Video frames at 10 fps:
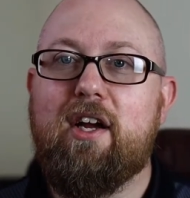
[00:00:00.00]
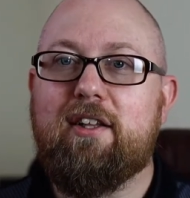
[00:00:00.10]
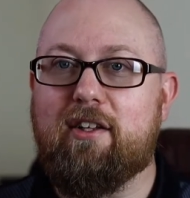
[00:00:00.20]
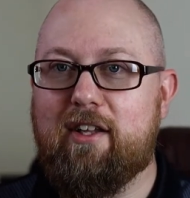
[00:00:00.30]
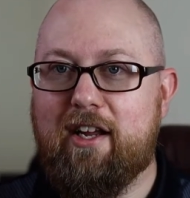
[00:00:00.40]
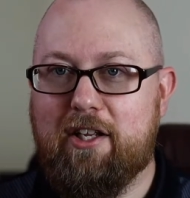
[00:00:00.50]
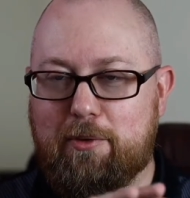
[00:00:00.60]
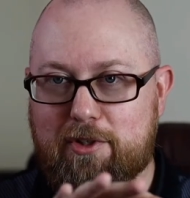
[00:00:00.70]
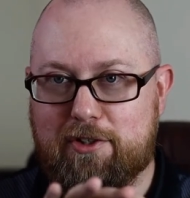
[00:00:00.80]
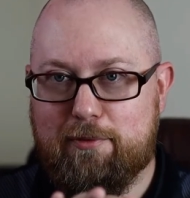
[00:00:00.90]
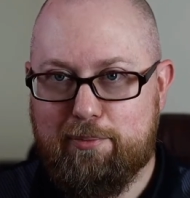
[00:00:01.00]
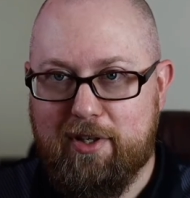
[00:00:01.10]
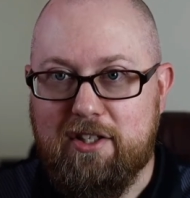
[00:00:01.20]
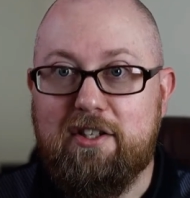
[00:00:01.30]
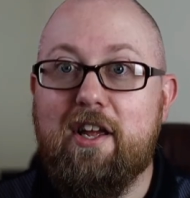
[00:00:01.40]
The lighting was
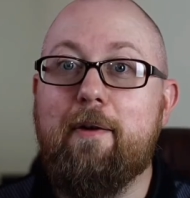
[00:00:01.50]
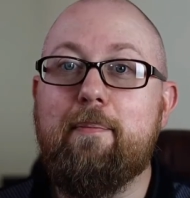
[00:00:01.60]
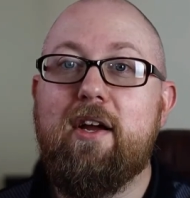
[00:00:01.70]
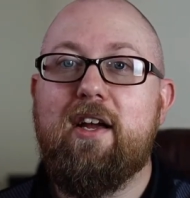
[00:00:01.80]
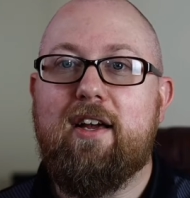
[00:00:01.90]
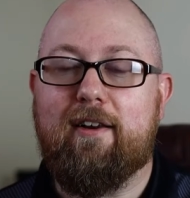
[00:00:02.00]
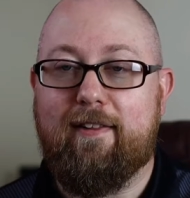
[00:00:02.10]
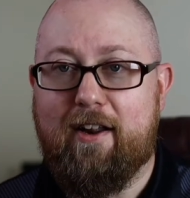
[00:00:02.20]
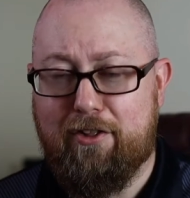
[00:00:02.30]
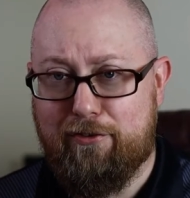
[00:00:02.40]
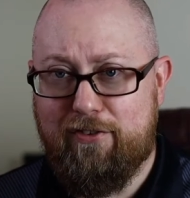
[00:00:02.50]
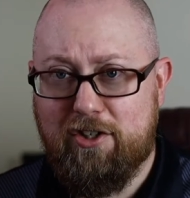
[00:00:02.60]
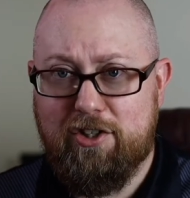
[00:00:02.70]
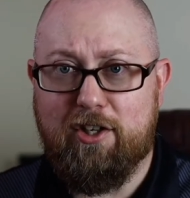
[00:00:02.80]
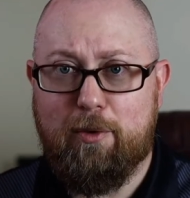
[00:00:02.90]
pretty dim in a lot of the
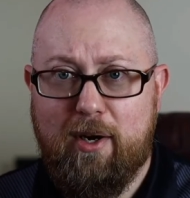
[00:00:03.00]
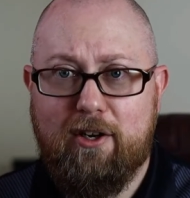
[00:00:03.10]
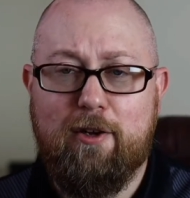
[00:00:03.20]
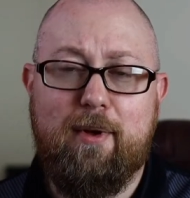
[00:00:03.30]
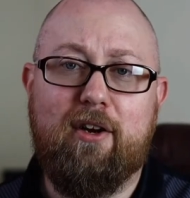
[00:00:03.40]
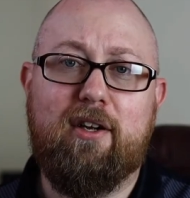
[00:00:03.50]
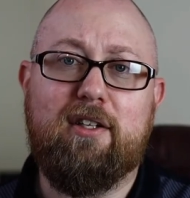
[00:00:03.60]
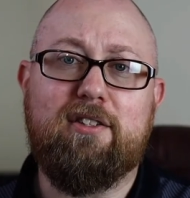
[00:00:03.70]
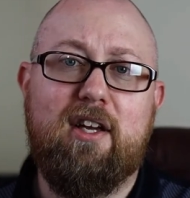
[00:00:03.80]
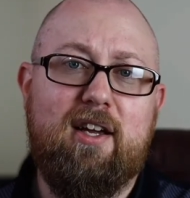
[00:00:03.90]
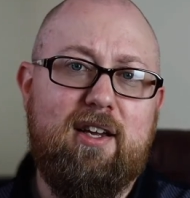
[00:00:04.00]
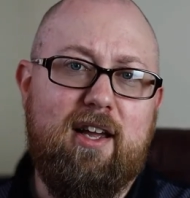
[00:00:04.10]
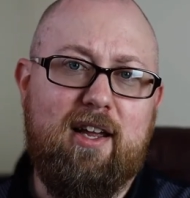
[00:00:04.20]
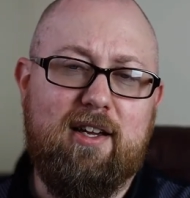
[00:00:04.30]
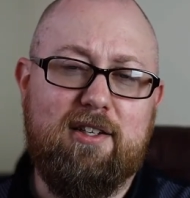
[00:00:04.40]
fish and aquarium areas,
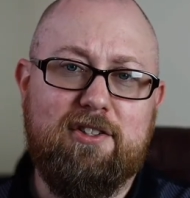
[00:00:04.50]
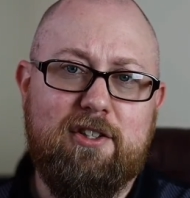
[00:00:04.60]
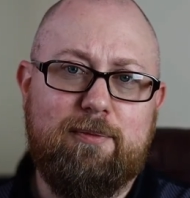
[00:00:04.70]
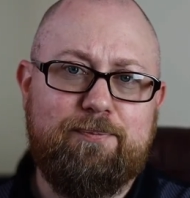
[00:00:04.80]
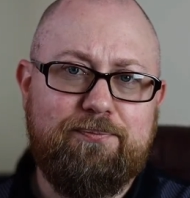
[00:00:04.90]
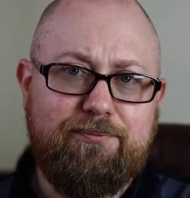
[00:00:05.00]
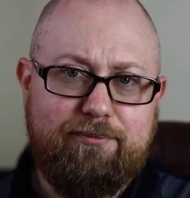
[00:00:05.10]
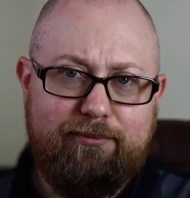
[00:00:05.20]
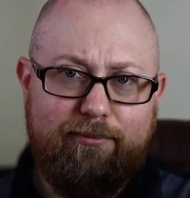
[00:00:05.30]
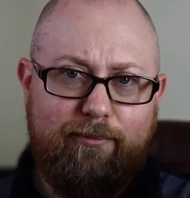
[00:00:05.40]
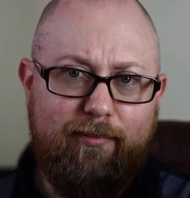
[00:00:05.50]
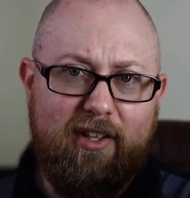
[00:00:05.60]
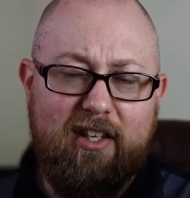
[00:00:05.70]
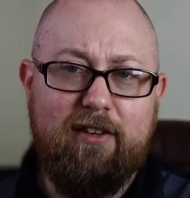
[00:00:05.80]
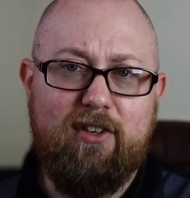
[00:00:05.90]
and
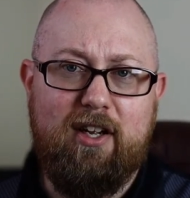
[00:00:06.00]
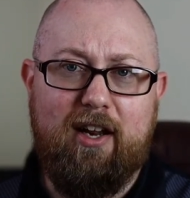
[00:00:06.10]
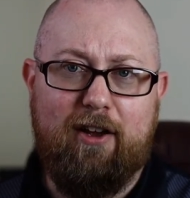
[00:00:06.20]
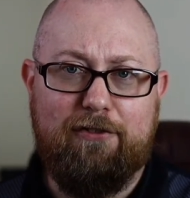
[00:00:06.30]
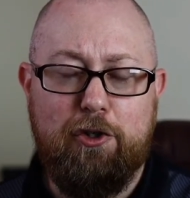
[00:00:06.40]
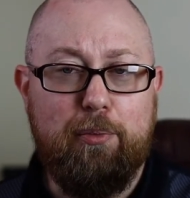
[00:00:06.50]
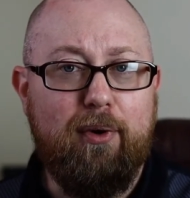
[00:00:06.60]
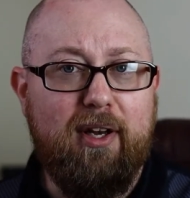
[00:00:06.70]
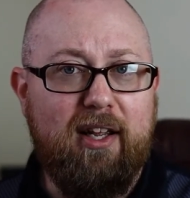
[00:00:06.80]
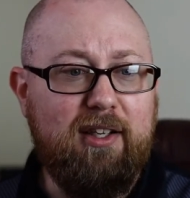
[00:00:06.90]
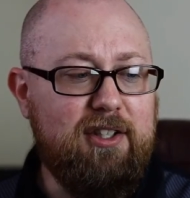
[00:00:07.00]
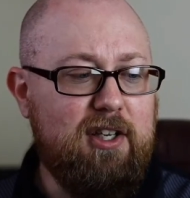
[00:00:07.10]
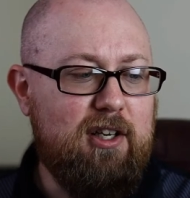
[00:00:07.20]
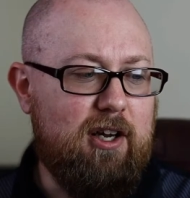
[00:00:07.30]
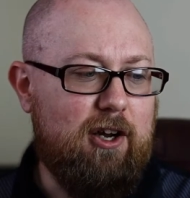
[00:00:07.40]
even at f2.8,
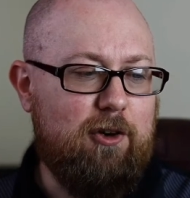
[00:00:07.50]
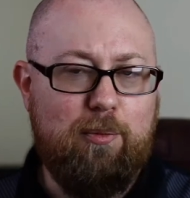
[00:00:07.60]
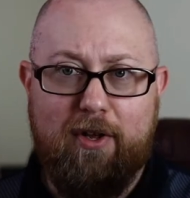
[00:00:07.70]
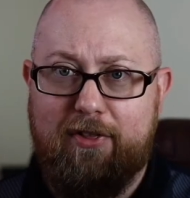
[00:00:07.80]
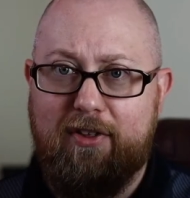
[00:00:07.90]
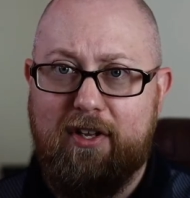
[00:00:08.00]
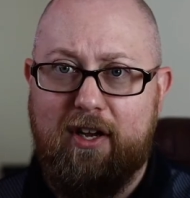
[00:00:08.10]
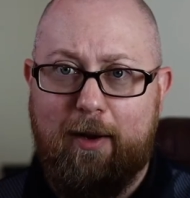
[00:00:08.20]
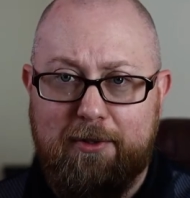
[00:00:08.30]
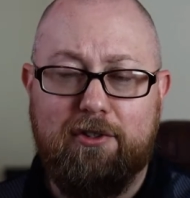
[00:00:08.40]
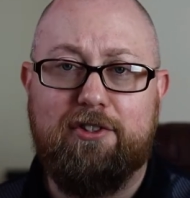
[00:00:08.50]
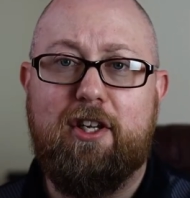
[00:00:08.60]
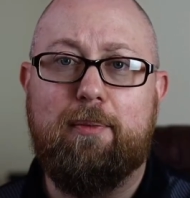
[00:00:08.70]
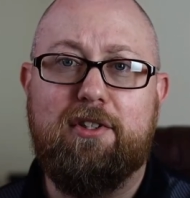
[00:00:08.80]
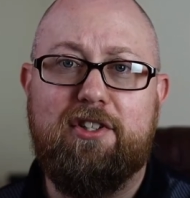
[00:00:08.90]
with the optical
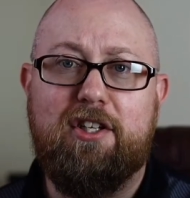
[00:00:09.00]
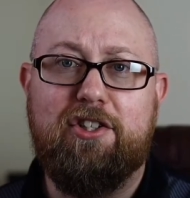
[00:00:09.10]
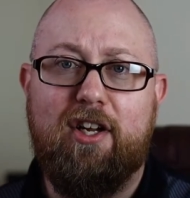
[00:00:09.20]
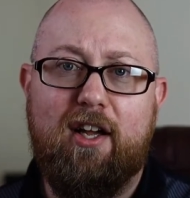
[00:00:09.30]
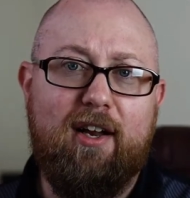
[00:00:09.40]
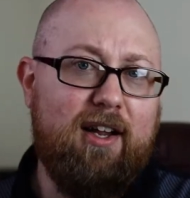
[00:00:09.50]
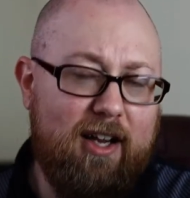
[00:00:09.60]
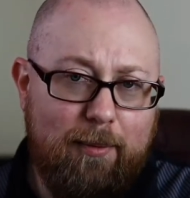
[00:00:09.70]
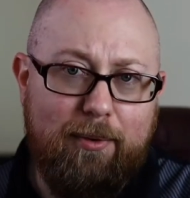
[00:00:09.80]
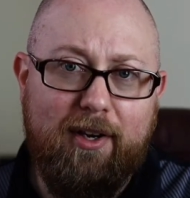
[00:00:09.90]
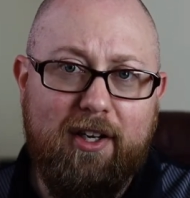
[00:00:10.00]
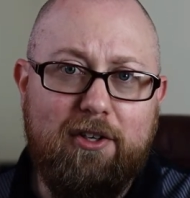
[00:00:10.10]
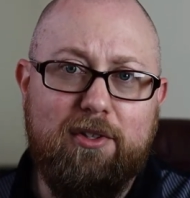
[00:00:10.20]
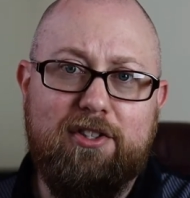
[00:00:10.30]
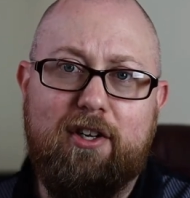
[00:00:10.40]
stabilization on, I kept running
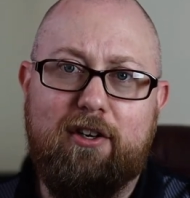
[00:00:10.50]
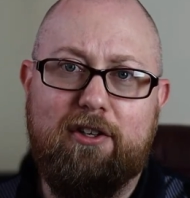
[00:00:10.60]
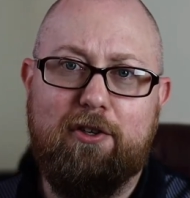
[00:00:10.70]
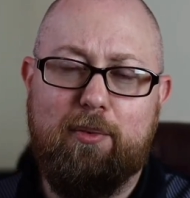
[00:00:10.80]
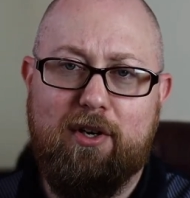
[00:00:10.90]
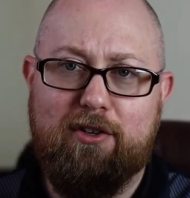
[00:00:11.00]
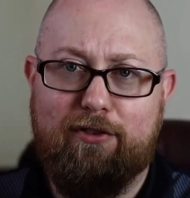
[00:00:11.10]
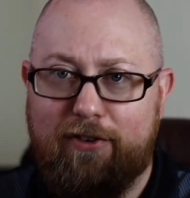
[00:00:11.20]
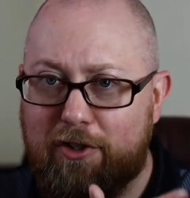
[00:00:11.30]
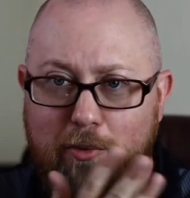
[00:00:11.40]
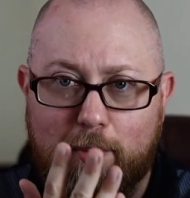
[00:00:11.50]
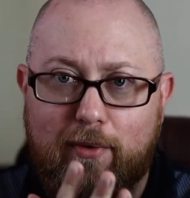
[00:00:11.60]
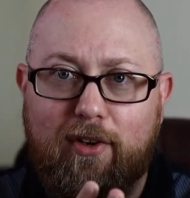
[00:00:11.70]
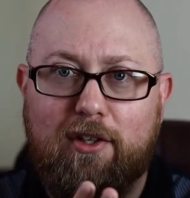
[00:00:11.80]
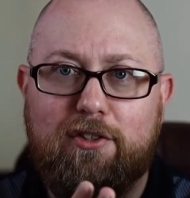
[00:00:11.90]
into a scenario where the fish were
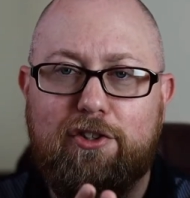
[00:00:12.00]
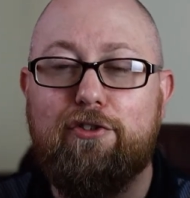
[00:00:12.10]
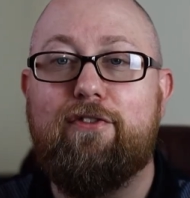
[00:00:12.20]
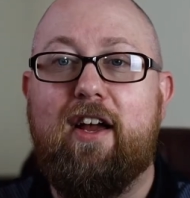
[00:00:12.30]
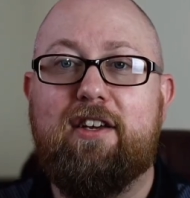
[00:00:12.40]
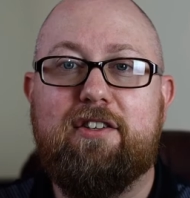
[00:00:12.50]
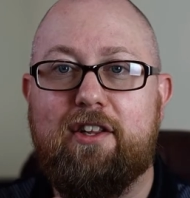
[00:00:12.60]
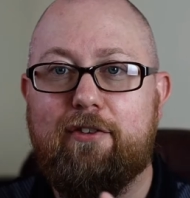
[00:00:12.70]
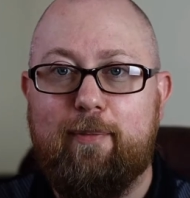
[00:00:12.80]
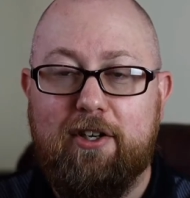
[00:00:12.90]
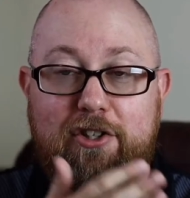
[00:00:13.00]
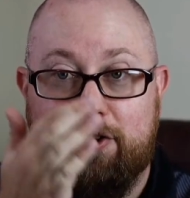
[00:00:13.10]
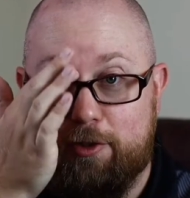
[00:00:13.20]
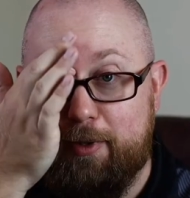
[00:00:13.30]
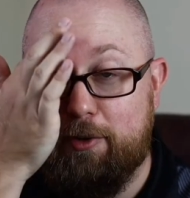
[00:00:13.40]
moving too fast, that if my
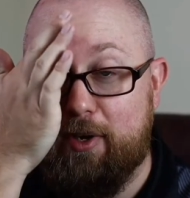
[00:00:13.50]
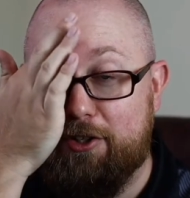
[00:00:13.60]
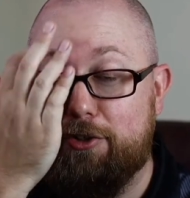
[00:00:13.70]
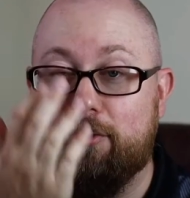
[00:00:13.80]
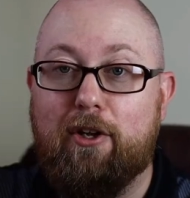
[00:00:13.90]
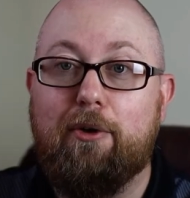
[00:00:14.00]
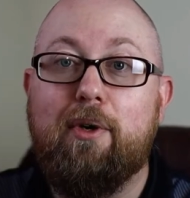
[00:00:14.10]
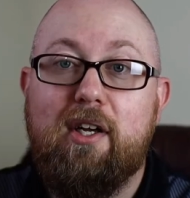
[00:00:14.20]
shutter speed went too low,